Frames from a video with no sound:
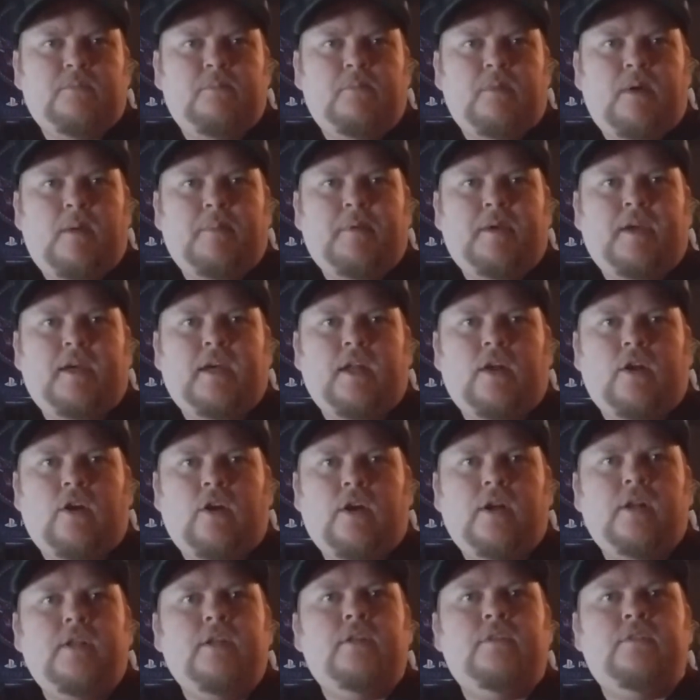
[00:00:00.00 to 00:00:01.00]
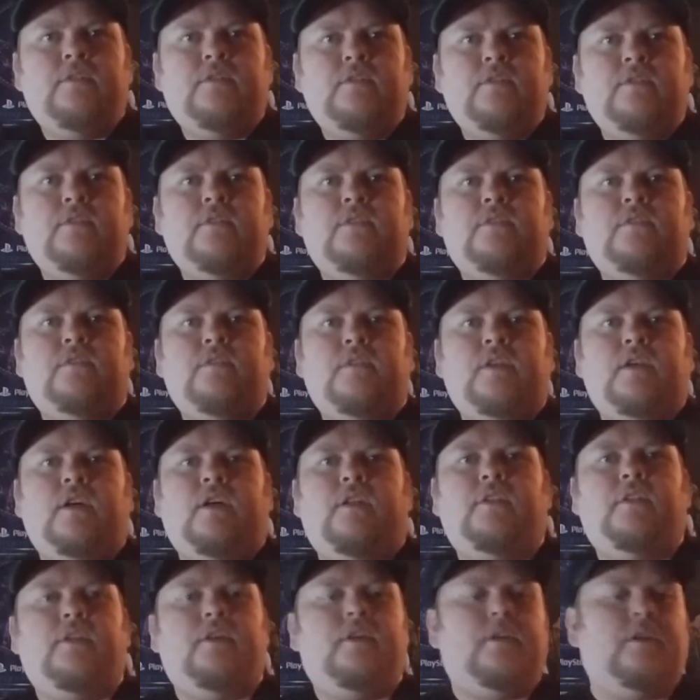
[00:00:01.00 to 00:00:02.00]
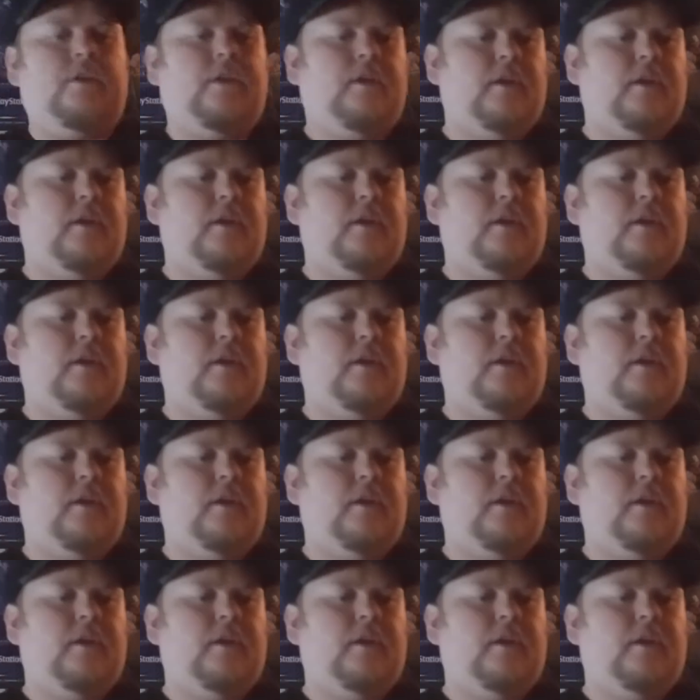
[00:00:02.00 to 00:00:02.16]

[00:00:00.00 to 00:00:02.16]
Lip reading: Might be kind of hard to see on the